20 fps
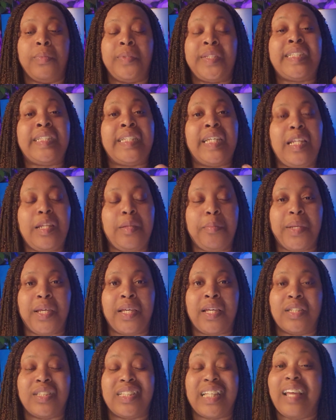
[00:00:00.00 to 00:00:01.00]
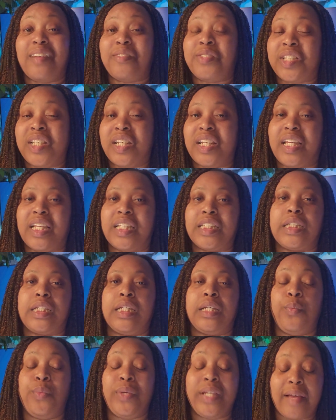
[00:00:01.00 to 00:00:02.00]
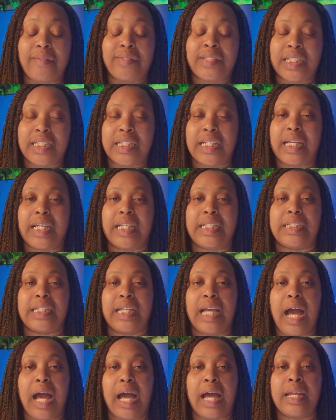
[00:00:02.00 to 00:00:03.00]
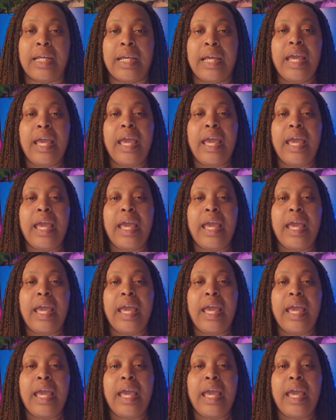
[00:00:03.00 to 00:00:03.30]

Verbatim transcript: sin, because they have sinned against, we have sinned against God.